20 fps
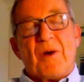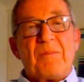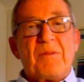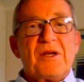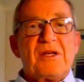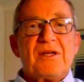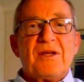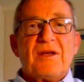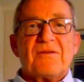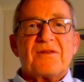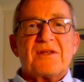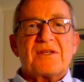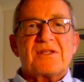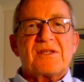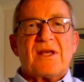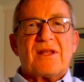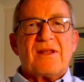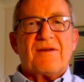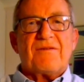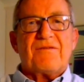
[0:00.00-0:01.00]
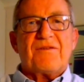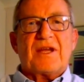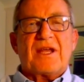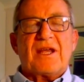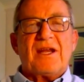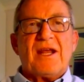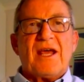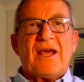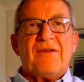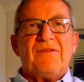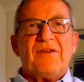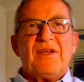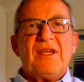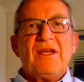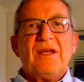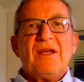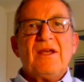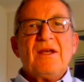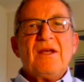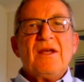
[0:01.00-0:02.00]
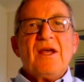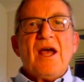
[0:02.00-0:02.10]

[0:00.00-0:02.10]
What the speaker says: property of the South African Navy.